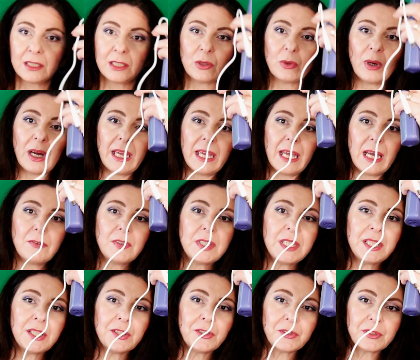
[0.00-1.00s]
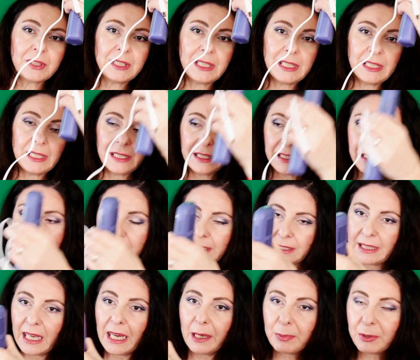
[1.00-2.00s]
So I have here the
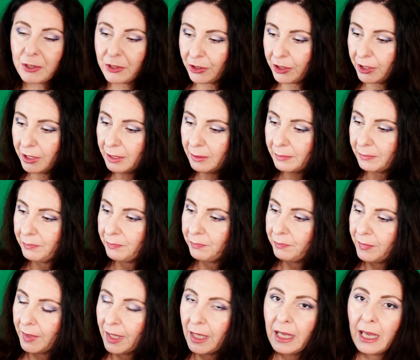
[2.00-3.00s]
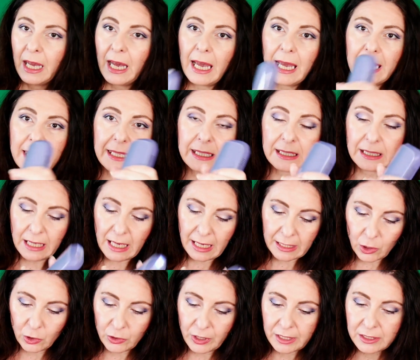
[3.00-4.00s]
adapter. I
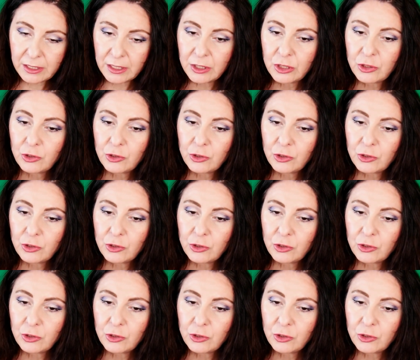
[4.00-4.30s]
connect it